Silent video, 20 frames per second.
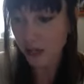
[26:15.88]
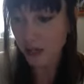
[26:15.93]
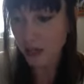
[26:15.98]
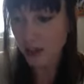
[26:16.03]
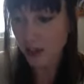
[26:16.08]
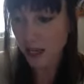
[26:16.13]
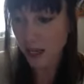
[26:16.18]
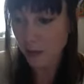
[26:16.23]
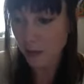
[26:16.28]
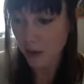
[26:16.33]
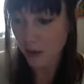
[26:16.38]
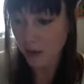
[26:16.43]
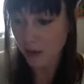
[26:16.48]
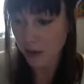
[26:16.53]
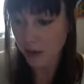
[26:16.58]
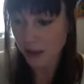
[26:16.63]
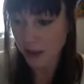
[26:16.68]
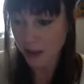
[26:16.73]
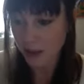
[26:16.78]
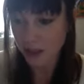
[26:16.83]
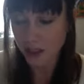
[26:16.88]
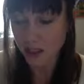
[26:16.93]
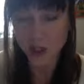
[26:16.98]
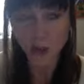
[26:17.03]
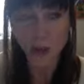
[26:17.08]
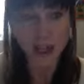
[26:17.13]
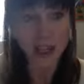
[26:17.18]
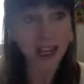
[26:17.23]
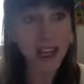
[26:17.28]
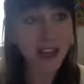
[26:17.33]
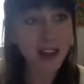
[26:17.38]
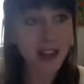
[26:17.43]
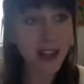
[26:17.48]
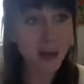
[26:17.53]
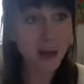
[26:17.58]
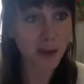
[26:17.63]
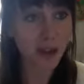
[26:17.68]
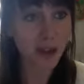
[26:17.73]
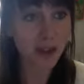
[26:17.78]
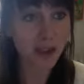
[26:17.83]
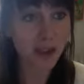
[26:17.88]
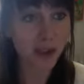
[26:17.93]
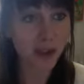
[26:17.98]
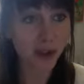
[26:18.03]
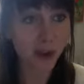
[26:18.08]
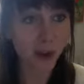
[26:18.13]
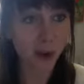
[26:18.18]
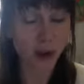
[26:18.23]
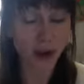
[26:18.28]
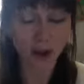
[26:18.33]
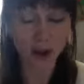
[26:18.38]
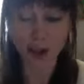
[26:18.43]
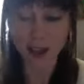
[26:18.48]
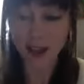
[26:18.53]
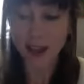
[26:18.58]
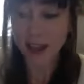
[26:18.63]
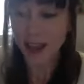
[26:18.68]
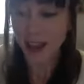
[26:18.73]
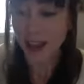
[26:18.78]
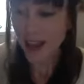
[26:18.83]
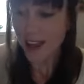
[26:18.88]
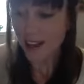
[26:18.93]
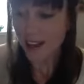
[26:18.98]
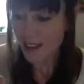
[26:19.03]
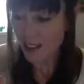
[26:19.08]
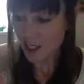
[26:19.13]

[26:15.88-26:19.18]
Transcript: chemical constituent in lemon essential oil, and it's